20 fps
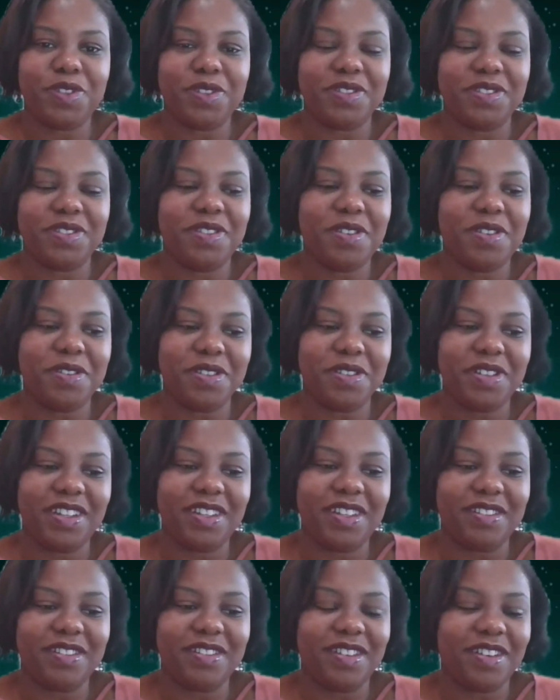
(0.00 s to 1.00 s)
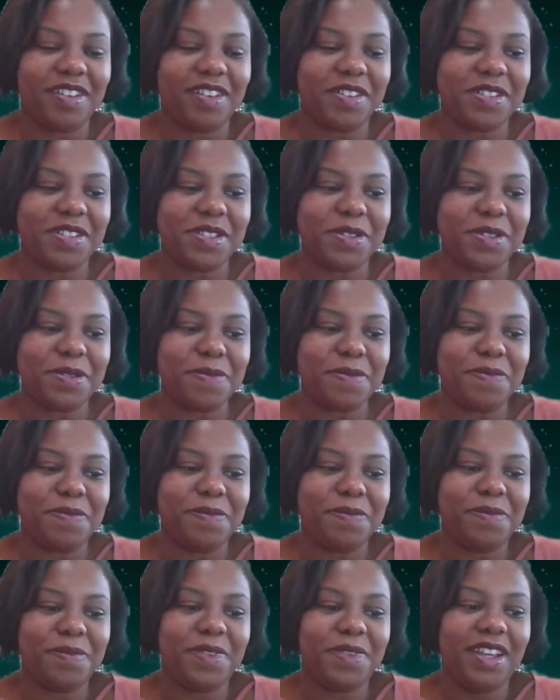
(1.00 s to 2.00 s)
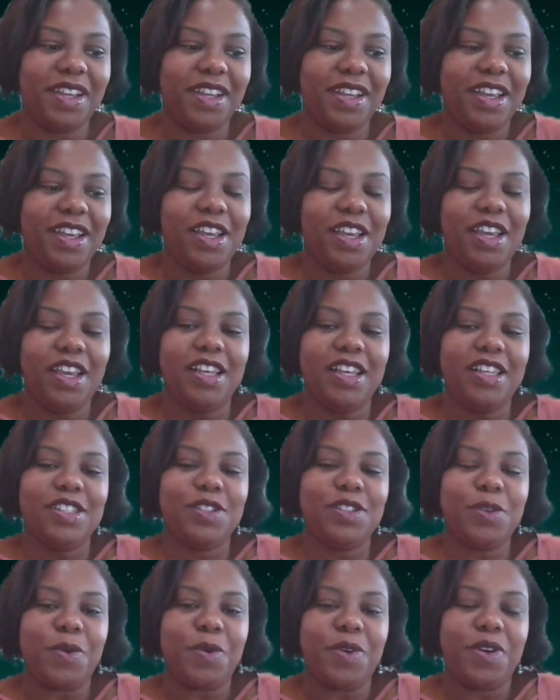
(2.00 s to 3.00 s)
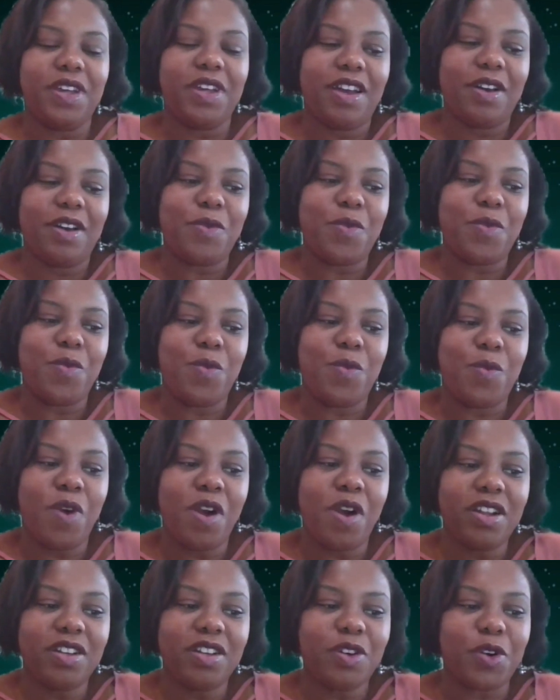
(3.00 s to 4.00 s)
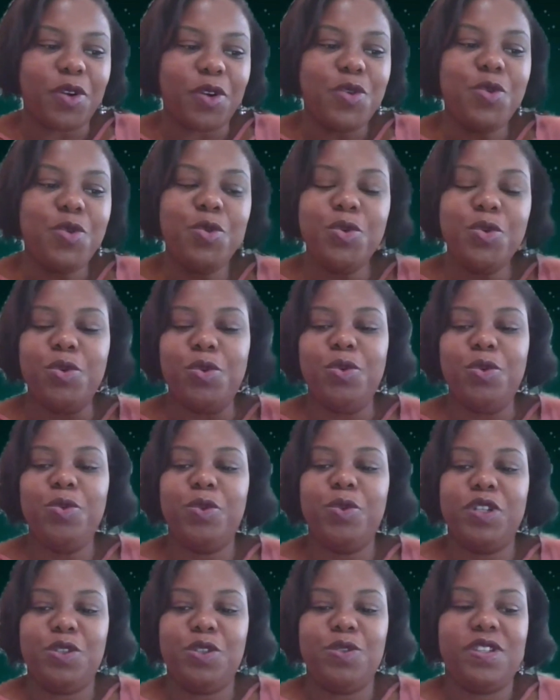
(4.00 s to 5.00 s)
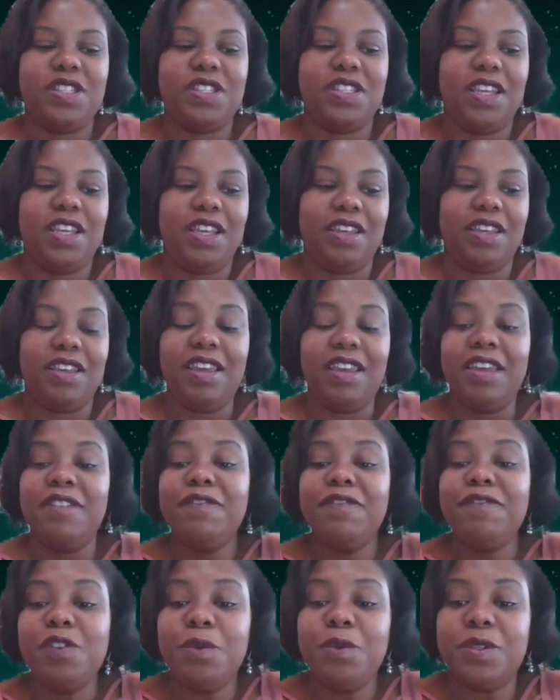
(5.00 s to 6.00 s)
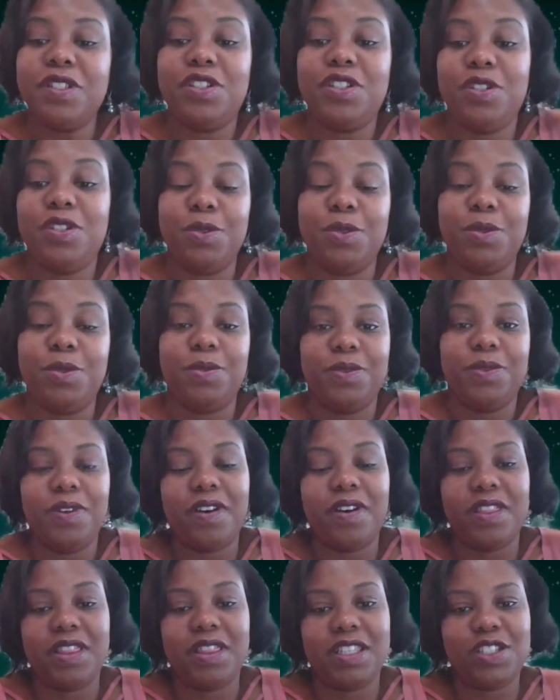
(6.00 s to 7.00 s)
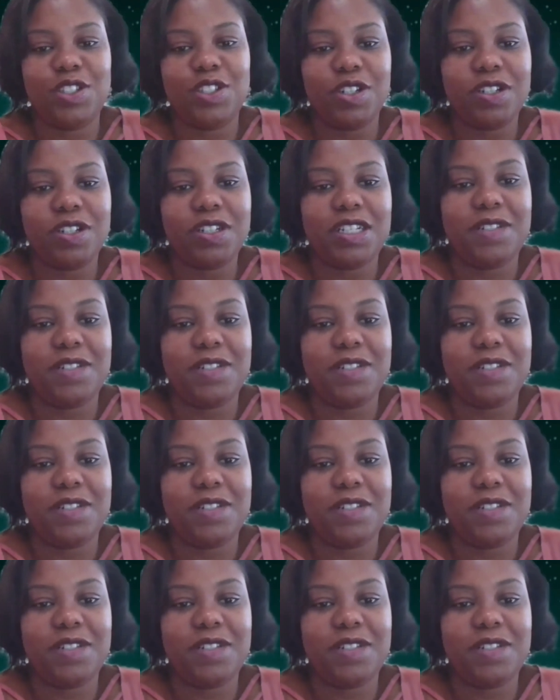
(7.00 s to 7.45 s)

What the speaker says: Okay. Awesome. So what or who would you say influenced you on this journey?